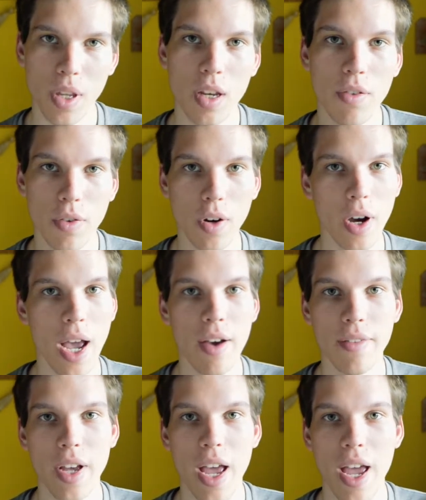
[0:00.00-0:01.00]
If you
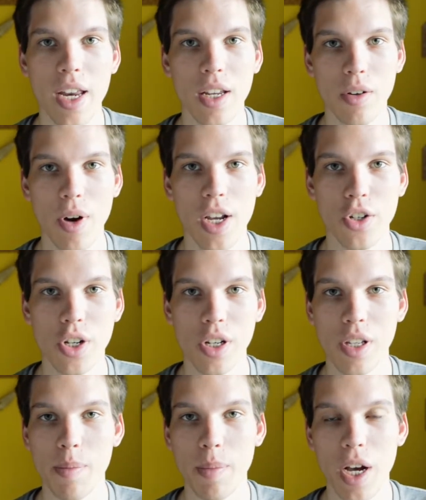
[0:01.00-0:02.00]
have any
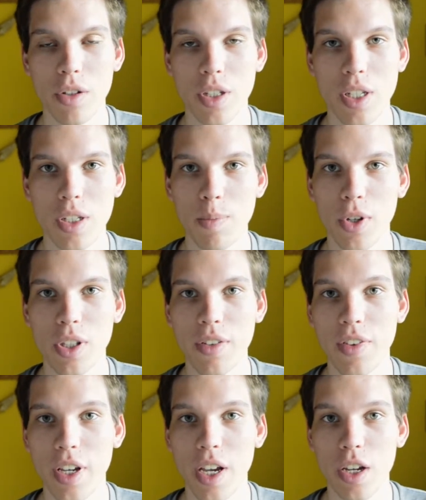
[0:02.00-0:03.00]
question about this
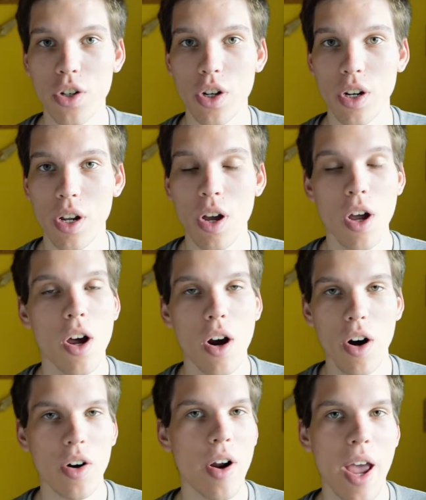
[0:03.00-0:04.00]
modification
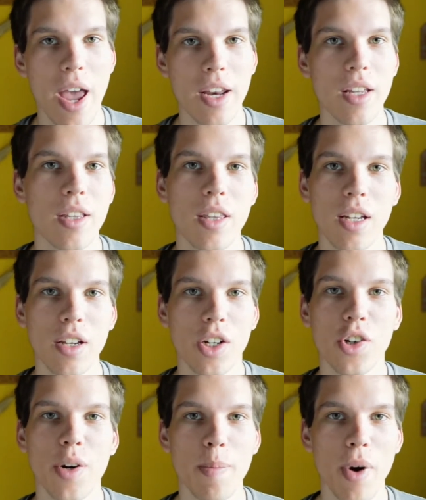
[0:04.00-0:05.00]
or anything
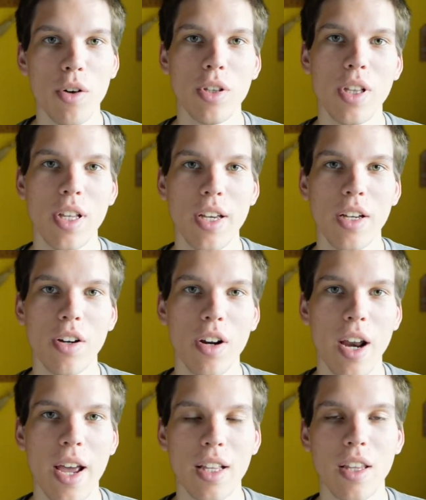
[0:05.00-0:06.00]
remotely
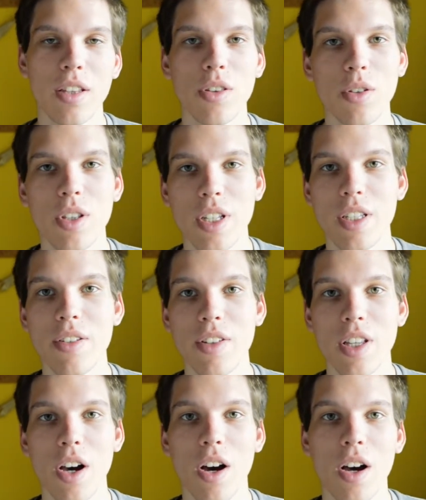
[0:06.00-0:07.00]
connected to this
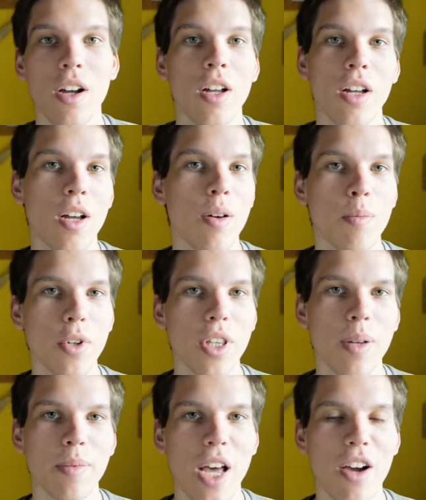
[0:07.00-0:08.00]
video, put
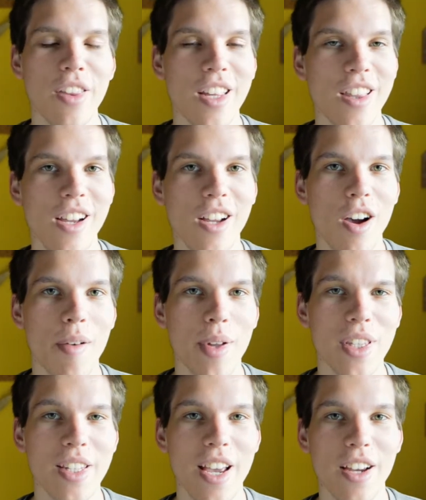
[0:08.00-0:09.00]
them down in the
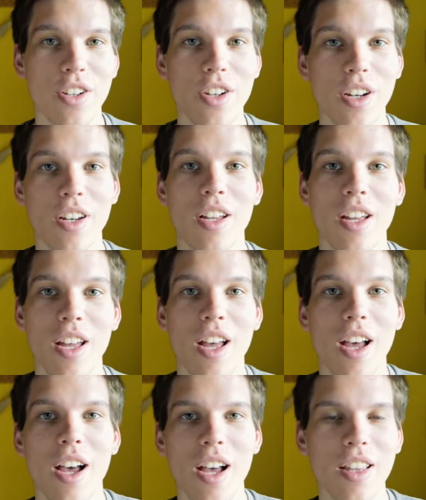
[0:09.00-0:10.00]
comment section.
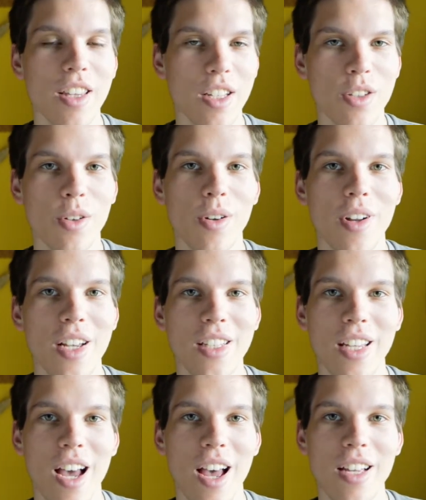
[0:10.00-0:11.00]
And as always
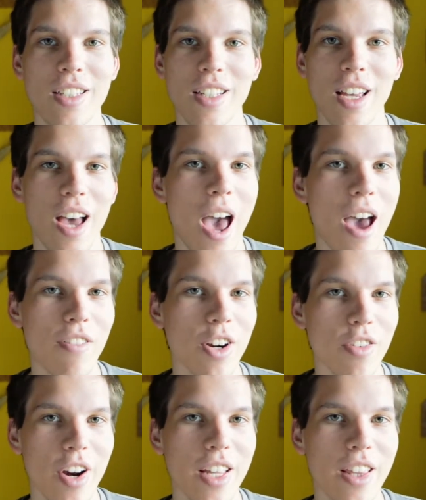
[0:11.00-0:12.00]
guys, have a
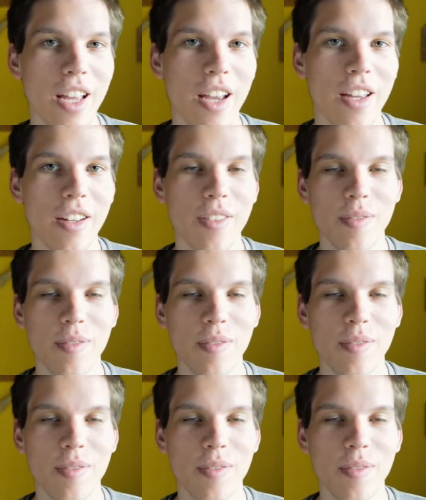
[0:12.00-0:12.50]
great day!